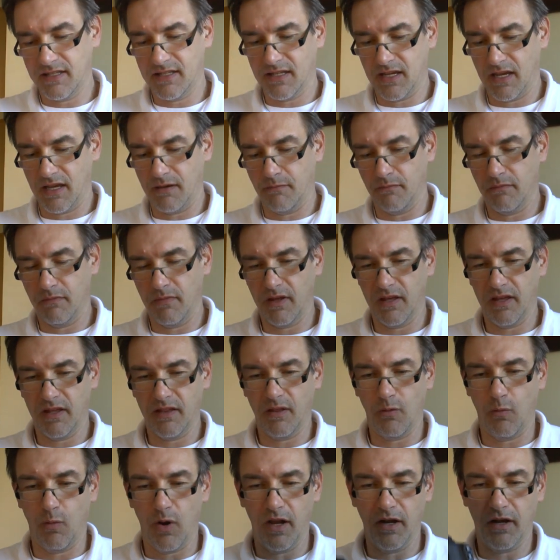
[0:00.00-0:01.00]

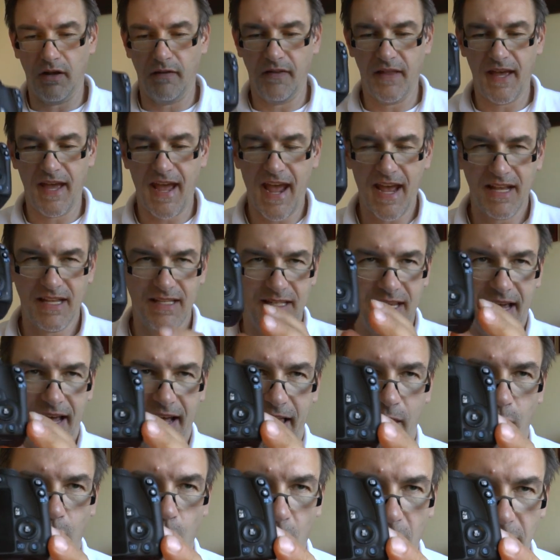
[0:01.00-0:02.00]
the one on the
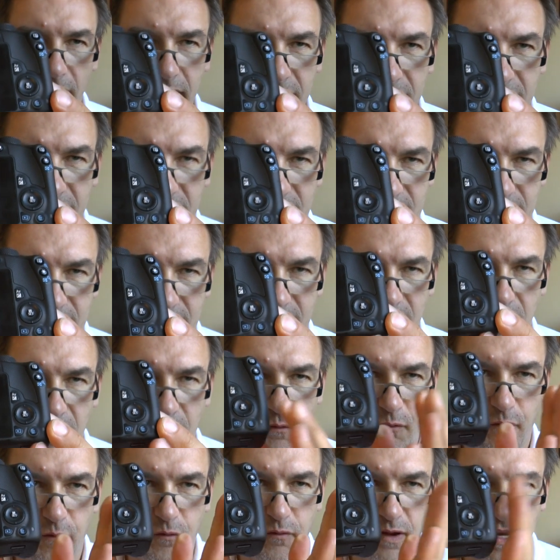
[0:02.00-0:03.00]
SL1 is a
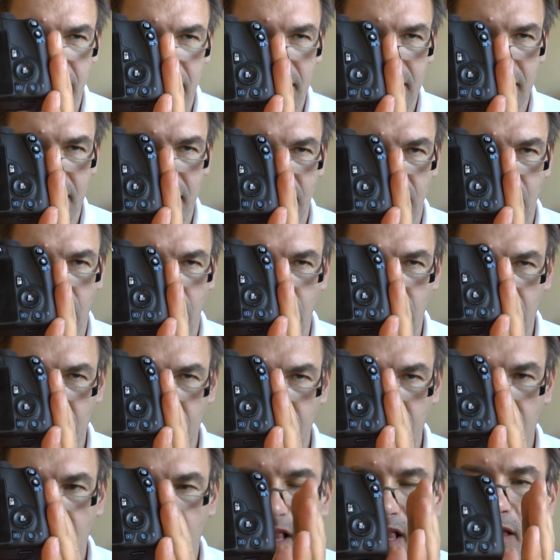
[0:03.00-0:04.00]
fixed
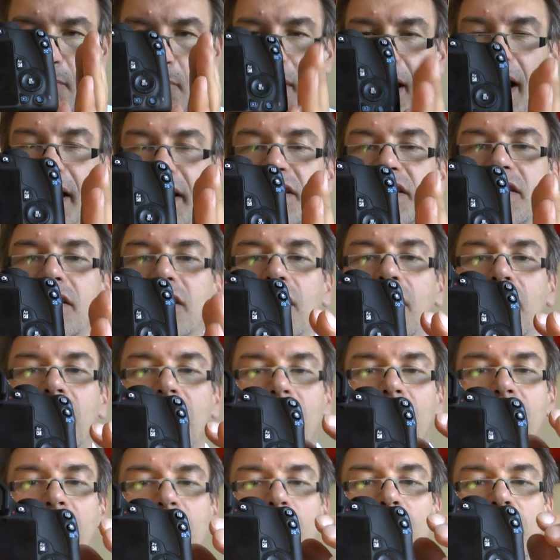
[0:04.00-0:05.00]
screen. But
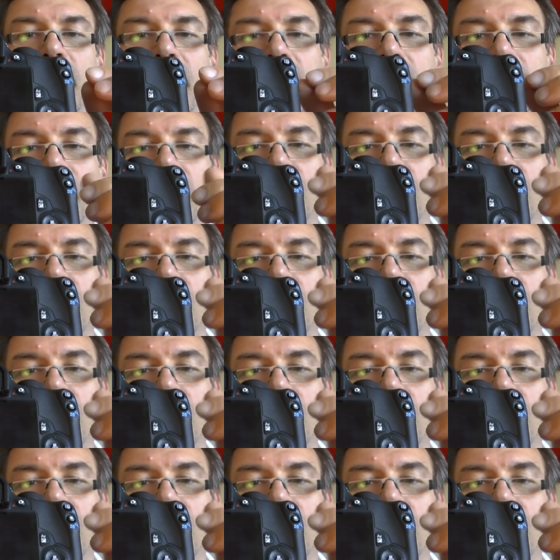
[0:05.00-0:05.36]
the real